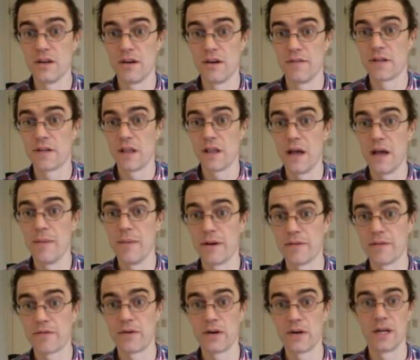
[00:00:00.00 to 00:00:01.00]
of climate
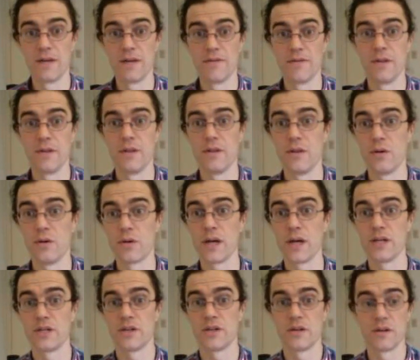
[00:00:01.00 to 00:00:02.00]
for a given
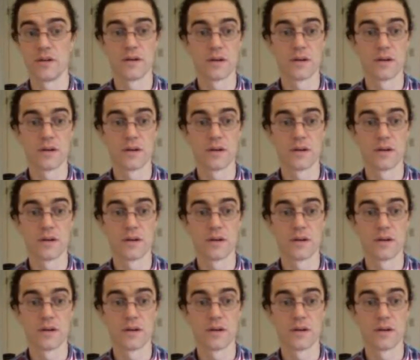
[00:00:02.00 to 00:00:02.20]
location.